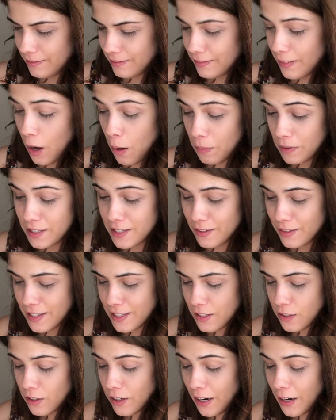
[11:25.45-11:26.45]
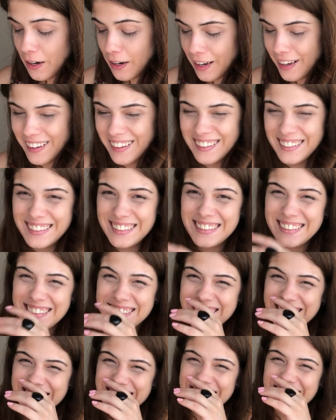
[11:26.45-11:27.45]
No, but seriously, you're gonna,
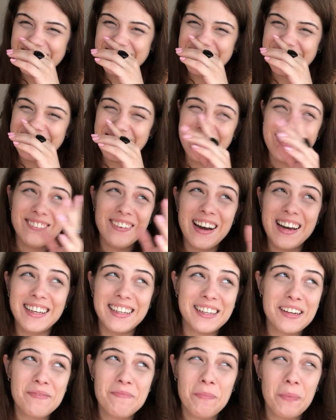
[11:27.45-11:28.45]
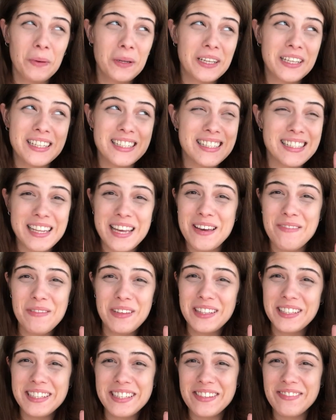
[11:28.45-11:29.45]
why did I put his name
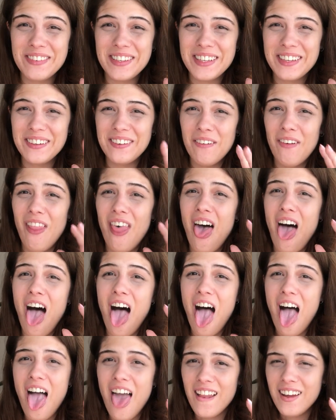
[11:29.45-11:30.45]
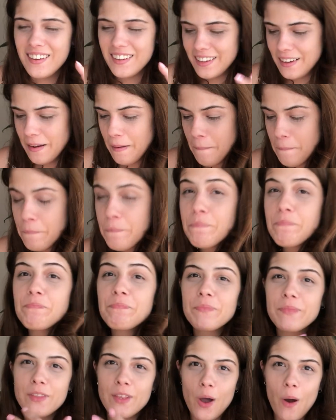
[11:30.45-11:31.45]
in this video?
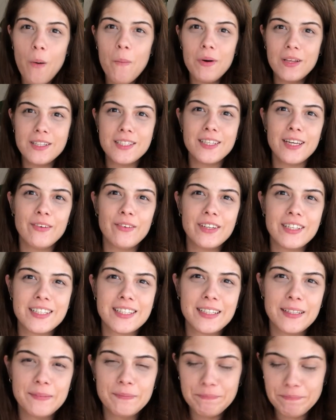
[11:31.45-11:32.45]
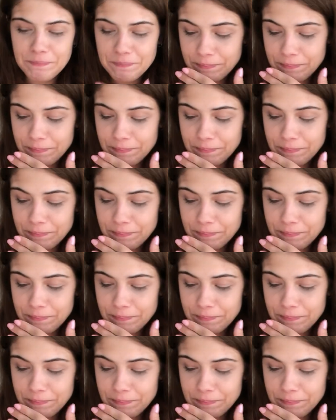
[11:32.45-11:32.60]
No, but seriously.